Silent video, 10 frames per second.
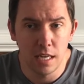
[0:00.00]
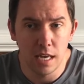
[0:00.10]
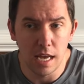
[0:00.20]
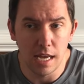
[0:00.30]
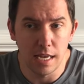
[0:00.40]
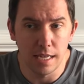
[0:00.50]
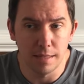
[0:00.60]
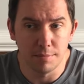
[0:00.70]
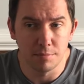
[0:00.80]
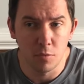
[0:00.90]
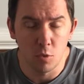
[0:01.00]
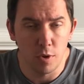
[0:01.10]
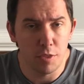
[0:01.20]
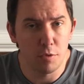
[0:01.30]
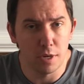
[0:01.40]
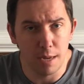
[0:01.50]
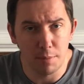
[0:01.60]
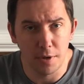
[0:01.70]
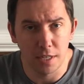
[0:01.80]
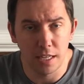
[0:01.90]
run through a couple
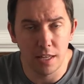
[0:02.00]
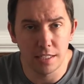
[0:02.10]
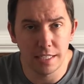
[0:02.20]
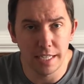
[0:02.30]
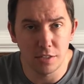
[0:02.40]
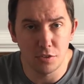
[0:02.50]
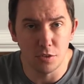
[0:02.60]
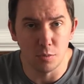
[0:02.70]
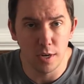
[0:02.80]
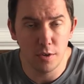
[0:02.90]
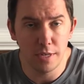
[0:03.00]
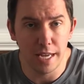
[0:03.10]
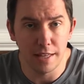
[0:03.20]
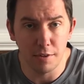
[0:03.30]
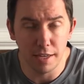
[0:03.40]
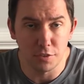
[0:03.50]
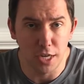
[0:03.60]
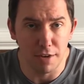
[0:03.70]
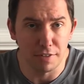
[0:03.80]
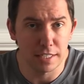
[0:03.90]
parking lots to get to the road, and they'll have
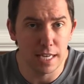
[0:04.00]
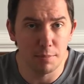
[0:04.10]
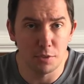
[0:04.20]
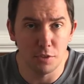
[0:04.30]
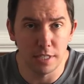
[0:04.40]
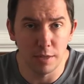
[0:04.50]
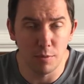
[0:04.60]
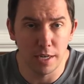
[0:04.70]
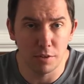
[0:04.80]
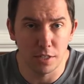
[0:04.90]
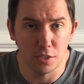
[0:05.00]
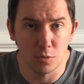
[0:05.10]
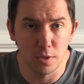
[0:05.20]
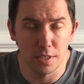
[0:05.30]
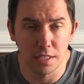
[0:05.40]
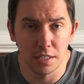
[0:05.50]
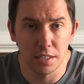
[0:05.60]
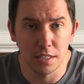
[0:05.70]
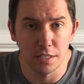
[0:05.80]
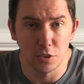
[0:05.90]
traffic stopped. You can get right across the road into
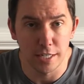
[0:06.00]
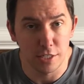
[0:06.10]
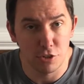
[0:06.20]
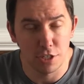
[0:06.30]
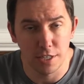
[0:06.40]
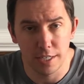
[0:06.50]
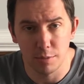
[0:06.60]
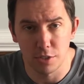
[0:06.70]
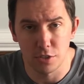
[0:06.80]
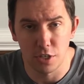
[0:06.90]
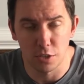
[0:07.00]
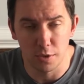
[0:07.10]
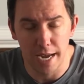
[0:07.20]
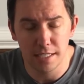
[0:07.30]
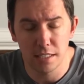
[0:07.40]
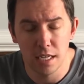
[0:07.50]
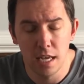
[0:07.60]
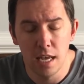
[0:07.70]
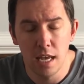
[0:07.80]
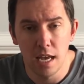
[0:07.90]
the transition area, which is all grass,
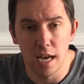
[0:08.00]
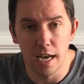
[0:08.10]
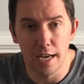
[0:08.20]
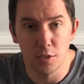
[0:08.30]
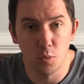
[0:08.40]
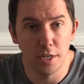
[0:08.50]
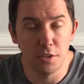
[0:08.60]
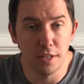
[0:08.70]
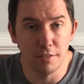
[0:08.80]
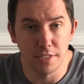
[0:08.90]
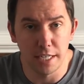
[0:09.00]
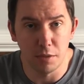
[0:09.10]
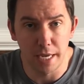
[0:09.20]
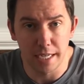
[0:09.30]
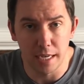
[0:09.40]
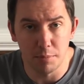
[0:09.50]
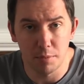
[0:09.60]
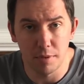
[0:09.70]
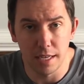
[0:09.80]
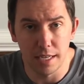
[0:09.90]
to where you'll have set your bike
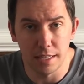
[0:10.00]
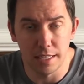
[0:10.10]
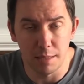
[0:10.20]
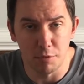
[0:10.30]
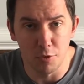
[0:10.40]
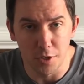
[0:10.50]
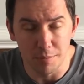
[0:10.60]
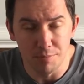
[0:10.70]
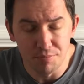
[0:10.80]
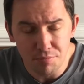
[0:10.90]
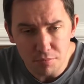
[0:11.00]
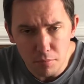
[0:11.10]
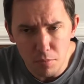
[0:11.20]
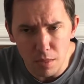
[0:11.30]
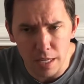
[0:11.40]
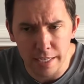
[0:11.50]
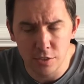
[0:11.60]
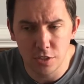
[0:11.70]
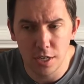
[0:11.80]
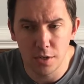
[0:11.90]
up the day before. And
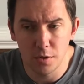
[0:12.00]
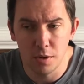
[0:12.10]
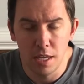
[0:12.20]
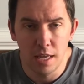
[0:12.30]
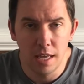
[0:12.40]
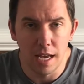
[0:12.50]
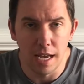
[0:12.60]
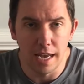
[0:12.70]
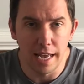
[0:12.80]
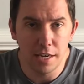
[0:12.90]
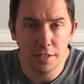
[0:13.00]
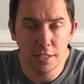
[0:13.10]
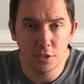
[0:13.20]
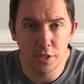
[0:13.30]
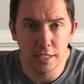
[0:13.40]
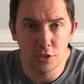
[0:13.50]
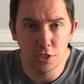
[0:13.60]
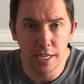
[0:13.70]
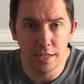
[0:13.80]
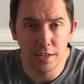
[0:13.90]
so entering the
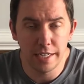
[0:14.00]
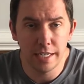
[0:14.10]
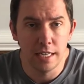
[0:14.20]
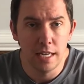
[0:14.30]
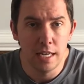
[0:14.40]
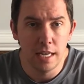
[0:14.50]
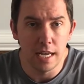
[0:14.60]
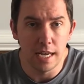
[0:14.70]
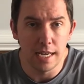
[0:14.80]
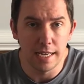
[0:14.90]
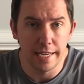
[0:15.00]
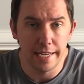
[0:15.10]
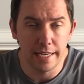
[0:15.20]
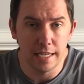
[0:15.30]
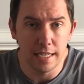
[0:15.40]
transition area, I